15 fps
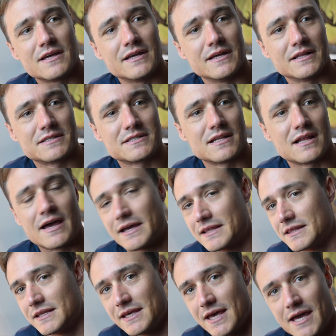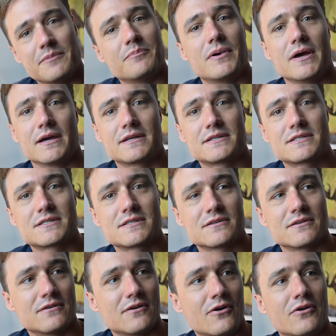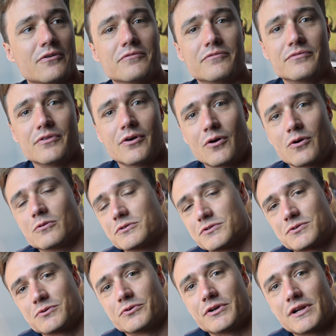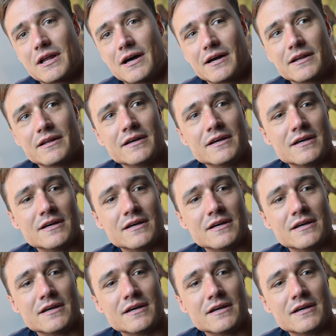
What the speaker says: it's like the apex of the whole storyline.